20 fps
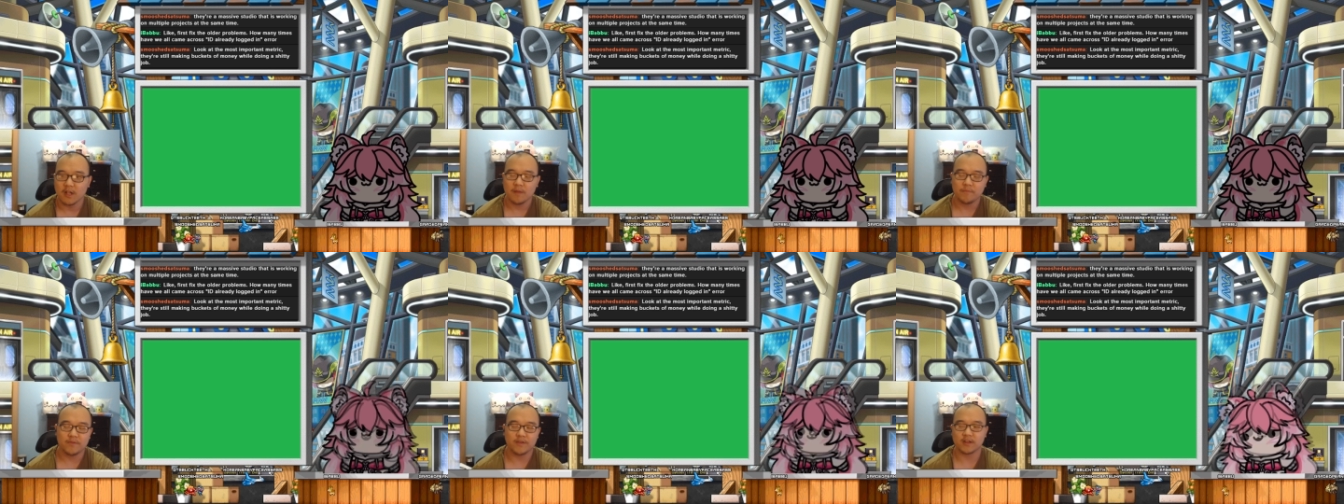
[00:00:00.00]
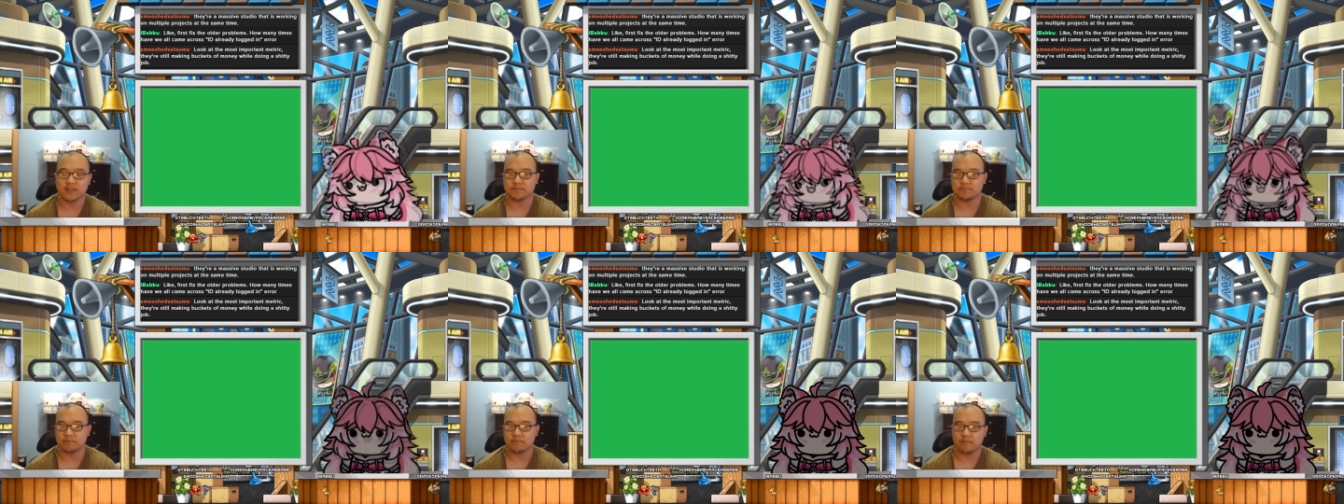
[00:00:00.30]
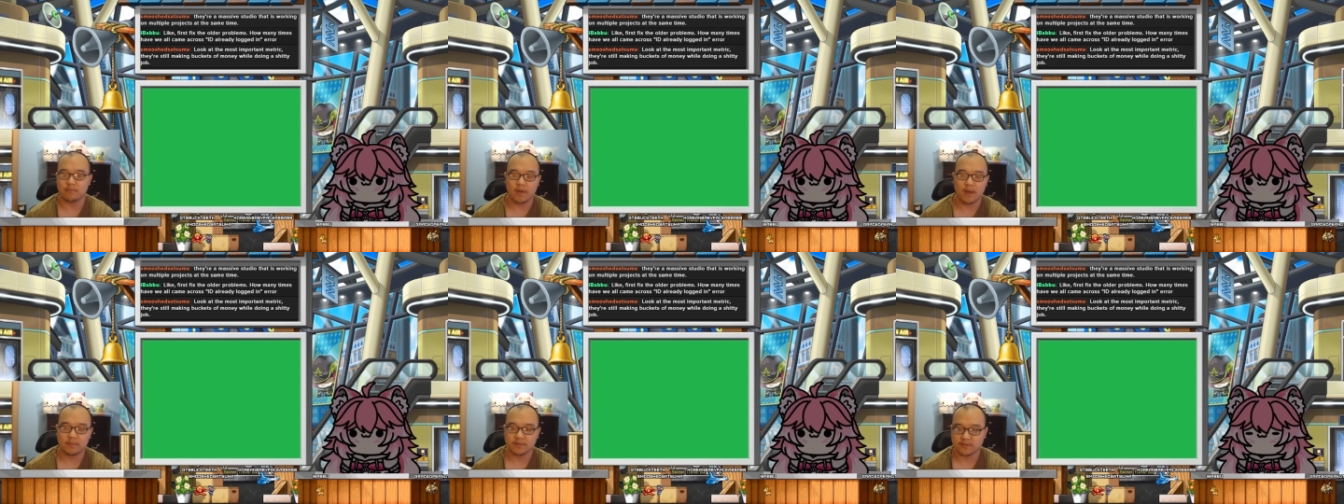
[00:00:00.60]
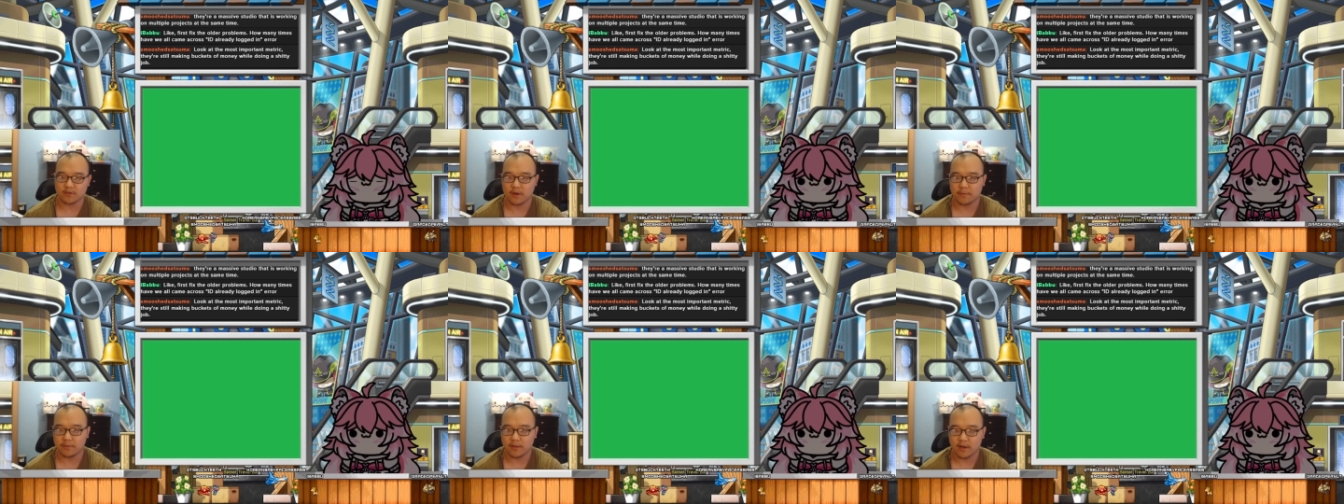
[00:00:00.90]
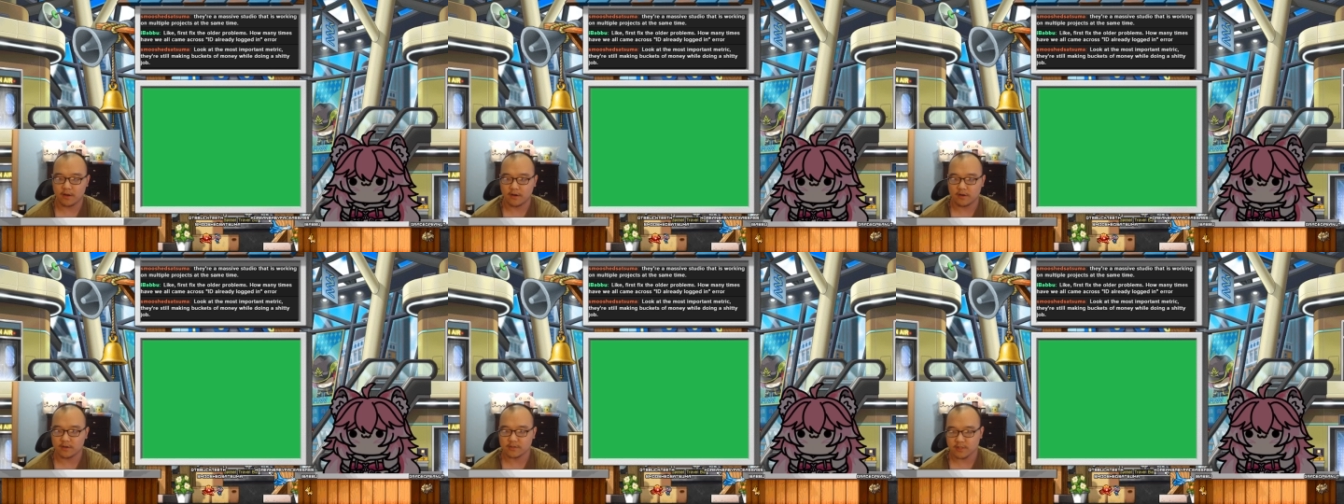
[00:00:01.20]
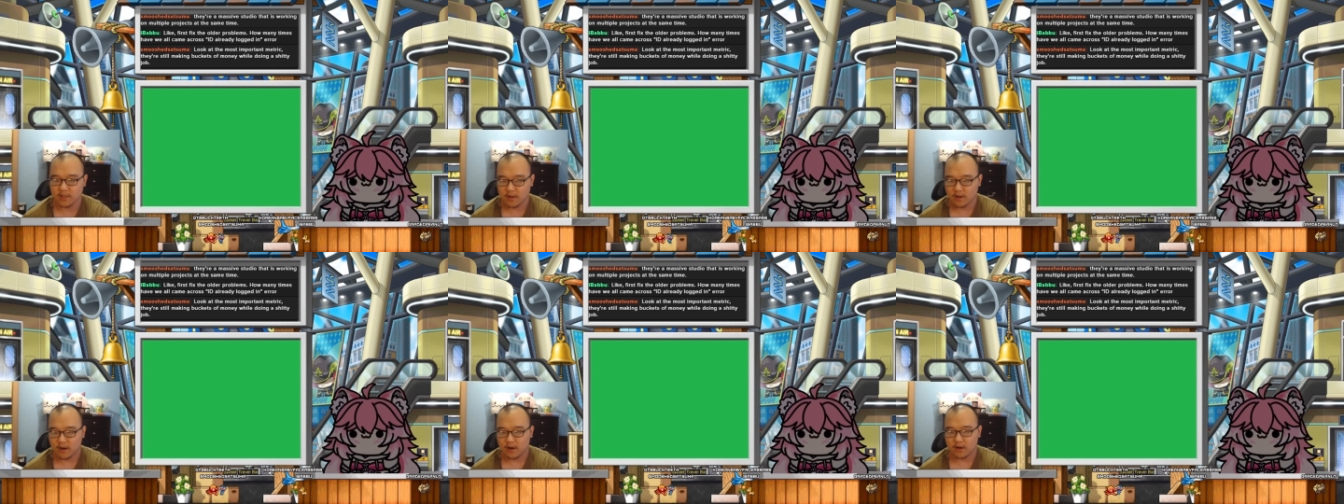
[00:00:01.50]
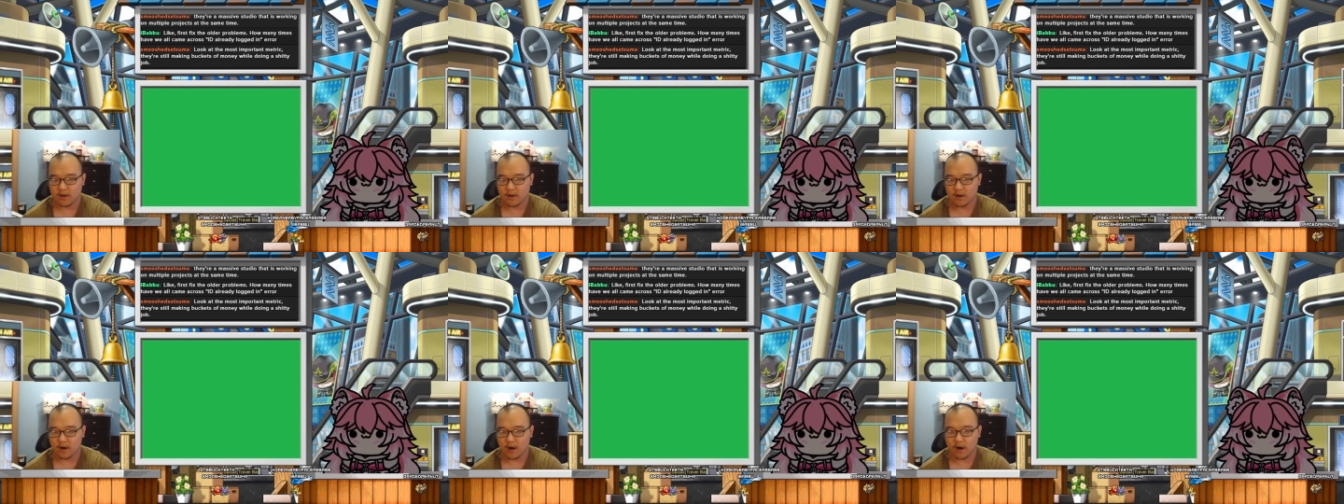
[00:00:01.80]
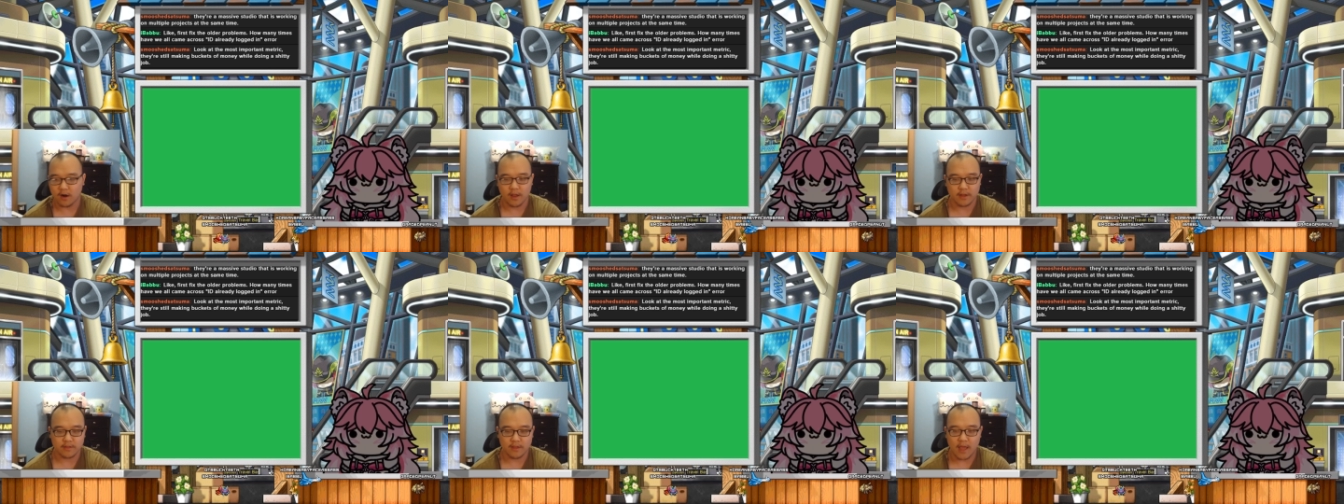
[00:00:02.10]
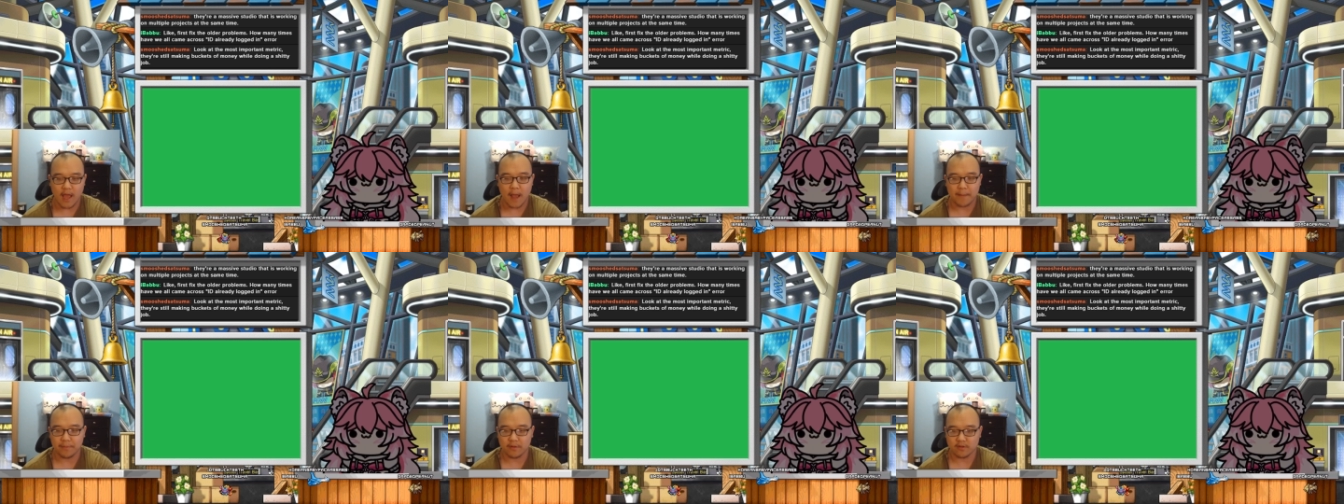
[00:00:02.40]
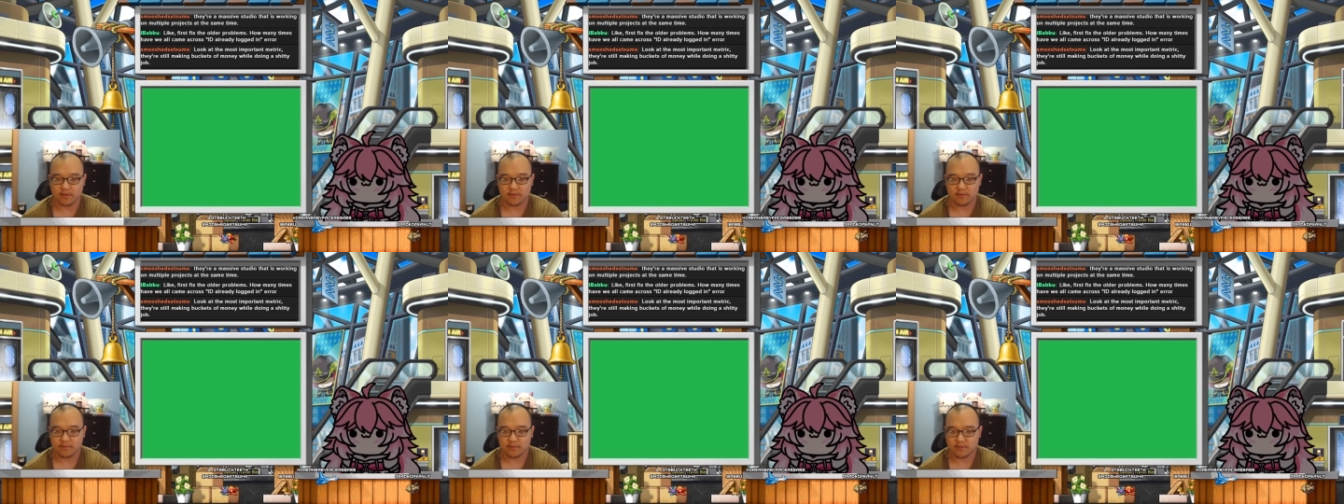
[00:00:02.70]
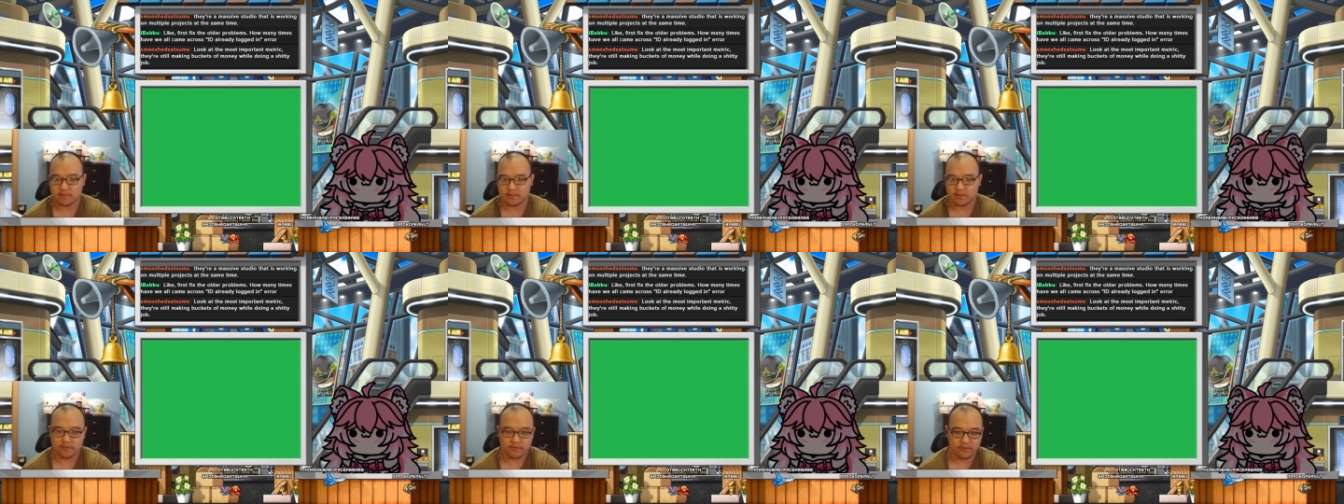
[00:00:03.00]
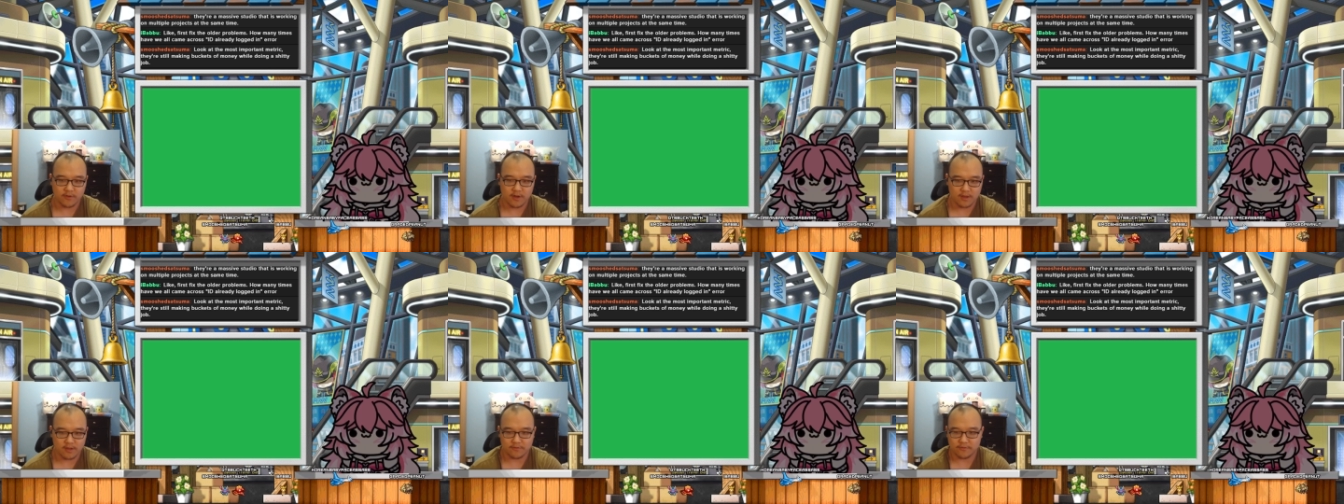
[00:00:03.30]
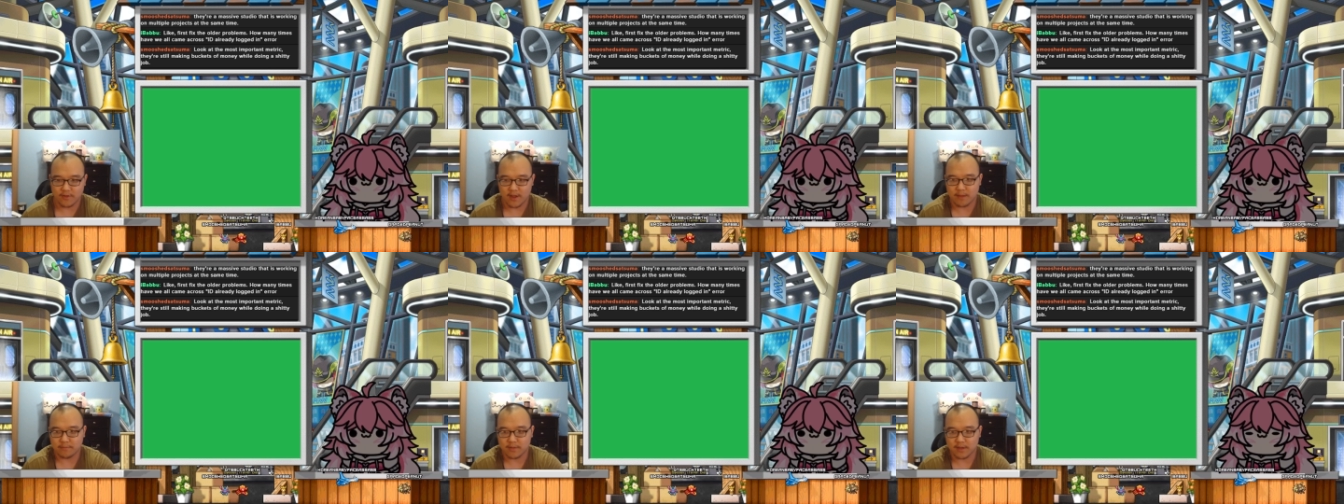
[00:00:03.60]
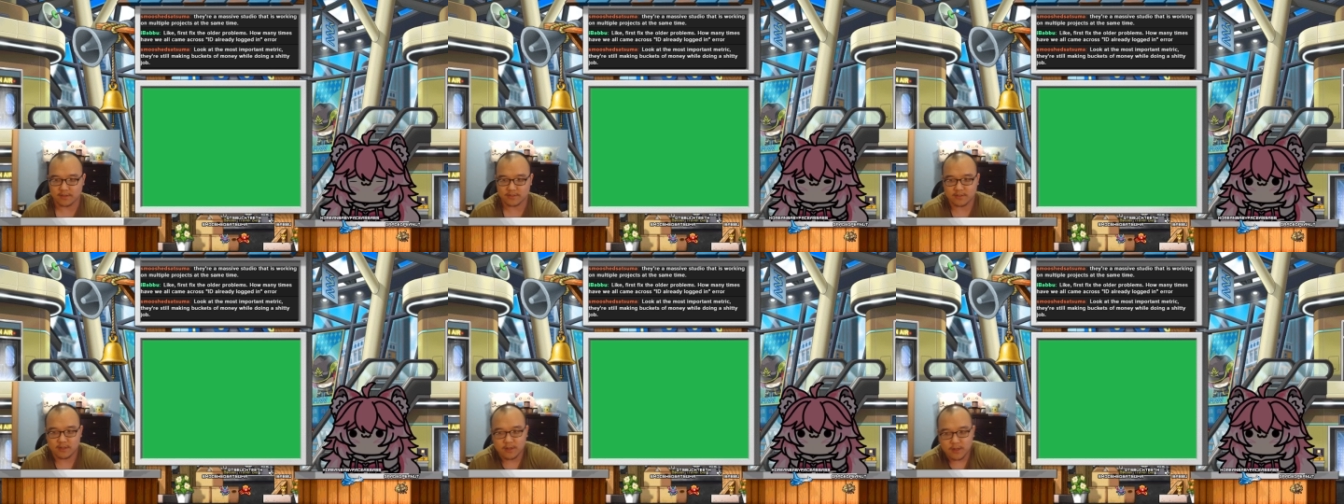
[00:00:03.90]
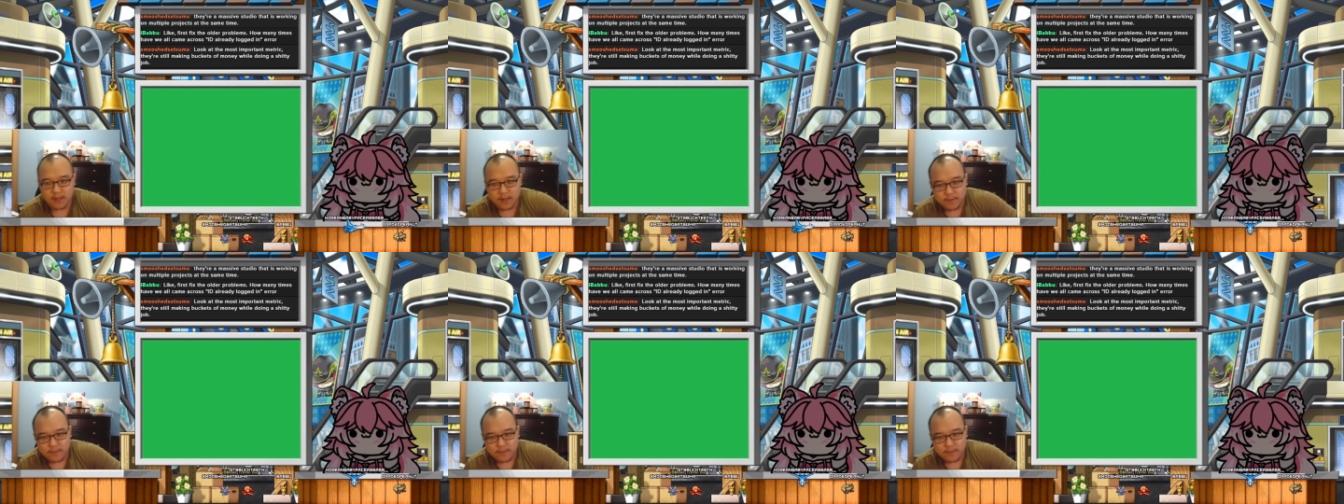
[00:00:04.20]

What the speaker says: Because Maplestory players are like the Apple fucking fan base.